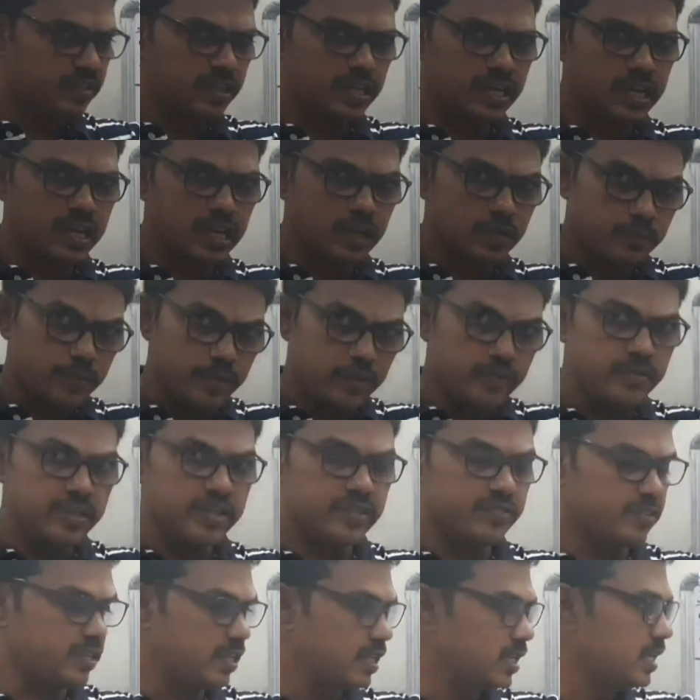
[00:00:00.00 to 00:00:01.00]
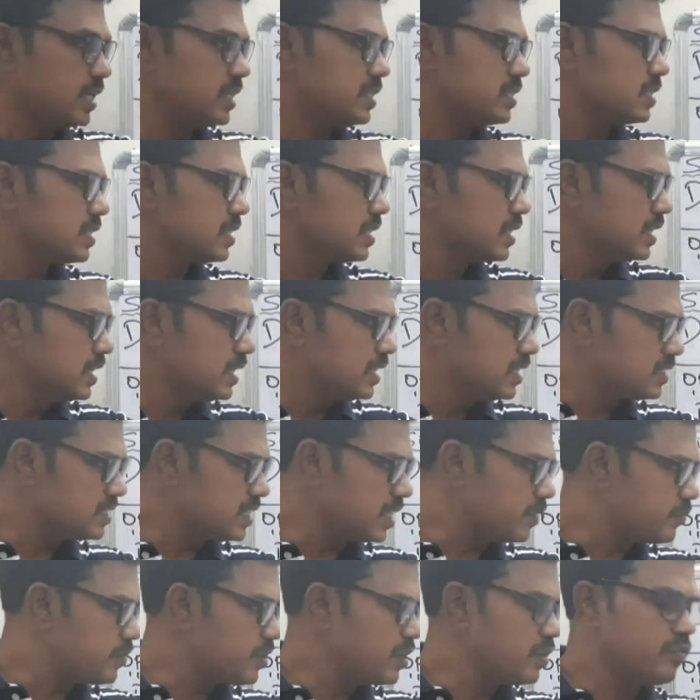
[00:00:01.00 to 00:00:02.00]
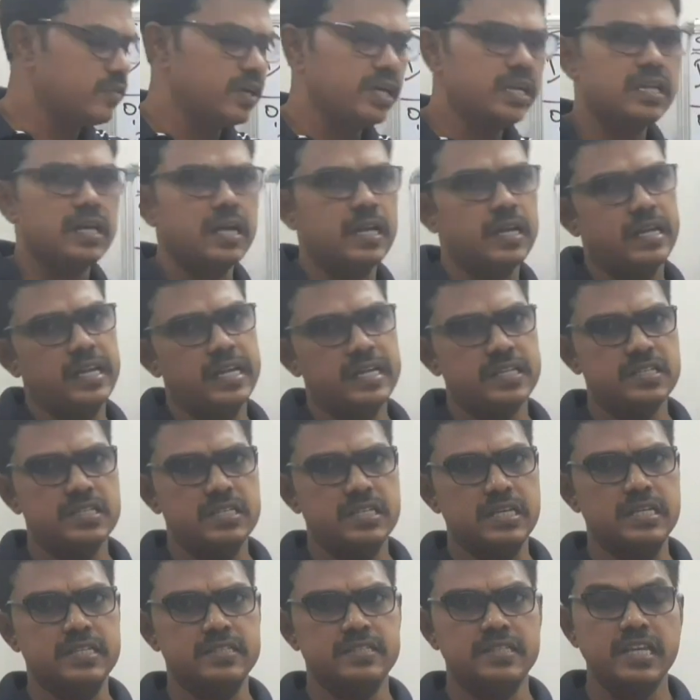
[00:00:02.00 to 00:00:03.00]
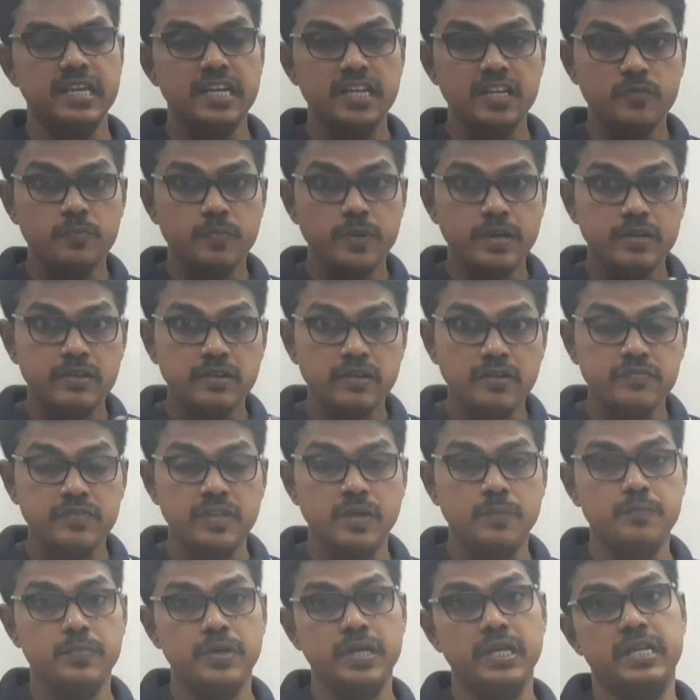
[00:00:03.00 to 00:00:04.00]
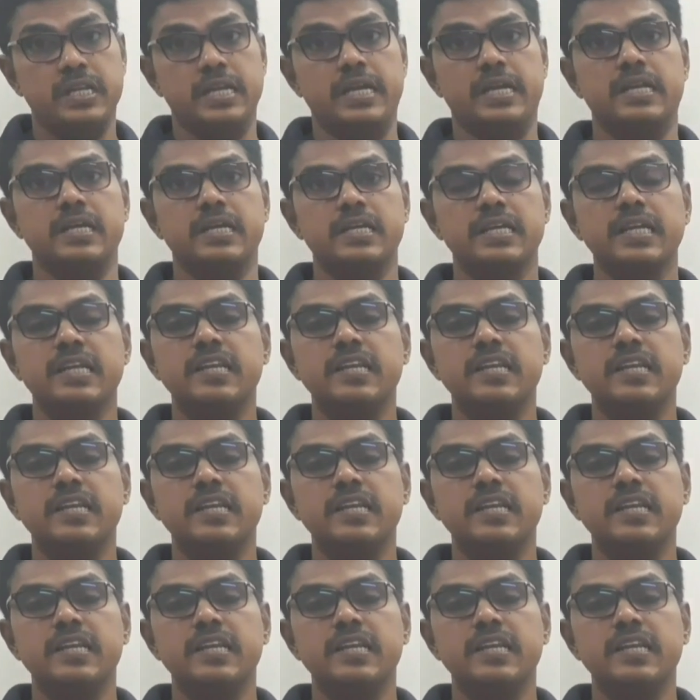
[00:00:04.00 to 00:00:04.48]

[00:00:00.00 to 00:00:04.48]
year or previous years, subsequent or next years, irrespective of the period,